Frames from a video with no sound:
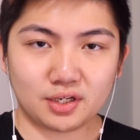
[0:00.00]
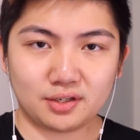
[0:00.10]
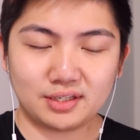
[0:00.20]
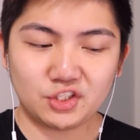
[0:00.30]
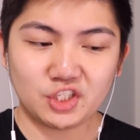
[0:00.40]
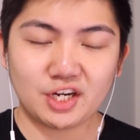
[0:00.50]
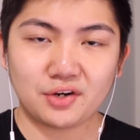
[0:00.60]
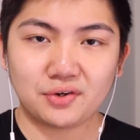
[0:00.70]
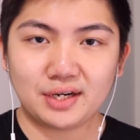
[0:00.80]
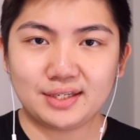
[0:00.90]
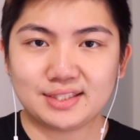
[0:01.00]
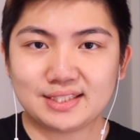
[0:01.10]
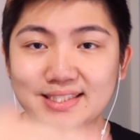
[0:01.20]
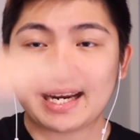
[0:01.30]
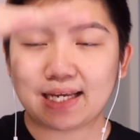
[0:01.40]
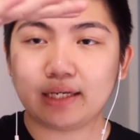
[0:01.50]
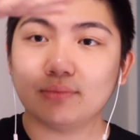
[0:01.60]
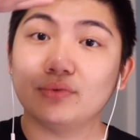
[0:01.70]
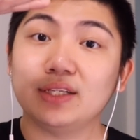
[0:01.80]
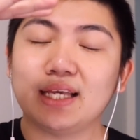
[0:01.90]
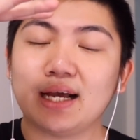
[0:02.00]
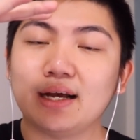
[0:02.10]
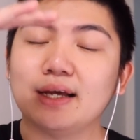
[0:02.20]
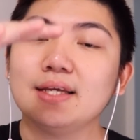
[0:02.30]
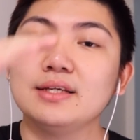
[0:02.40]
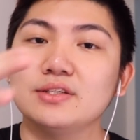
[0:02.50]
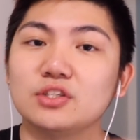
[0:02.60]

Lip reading: on a chair and stack it up really high